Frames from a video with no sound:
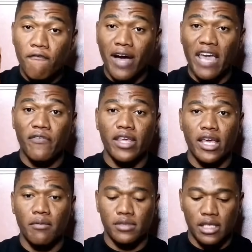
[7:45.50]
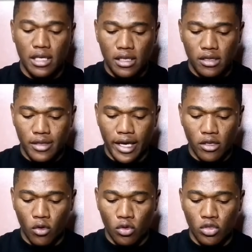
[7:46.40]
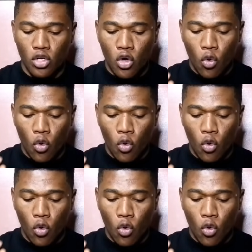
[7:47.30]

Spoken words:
5 games, 10 odd.